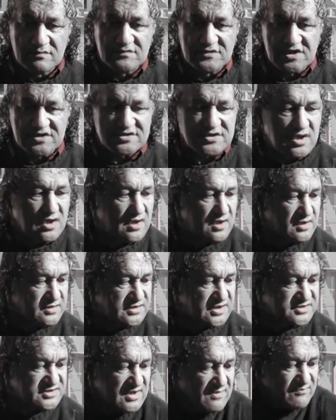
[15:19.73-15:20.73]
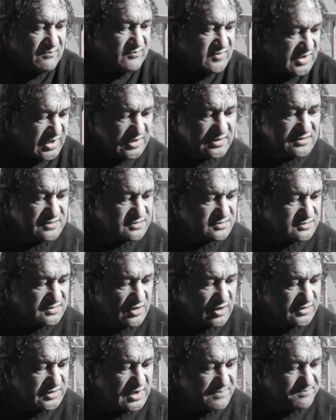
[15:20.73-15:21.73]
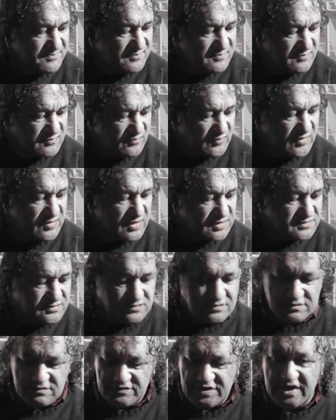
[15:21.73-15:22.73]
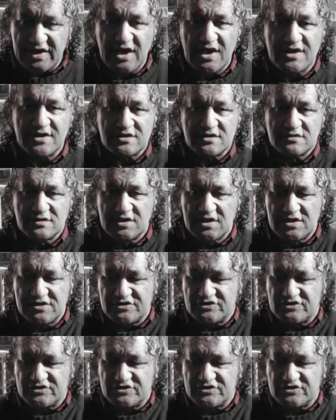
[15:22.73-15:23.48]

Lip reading: There's some kings lined up. We've got Greg Hallett, and